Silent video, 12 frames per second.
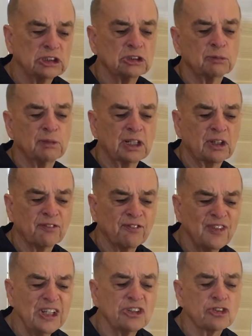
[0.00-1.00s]
You can make your
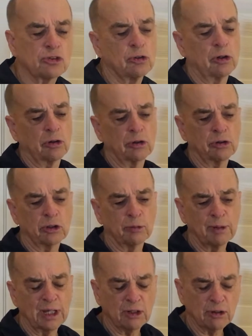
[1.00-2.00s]
feet stronger. You
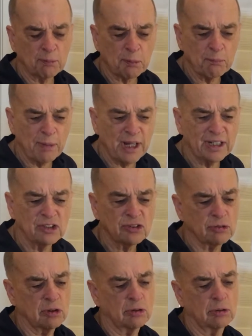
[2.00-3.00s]
can make your upper body
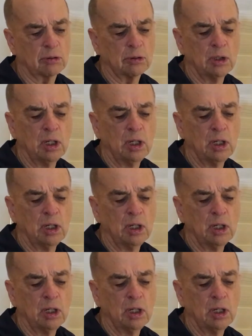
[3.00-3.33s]
stronger.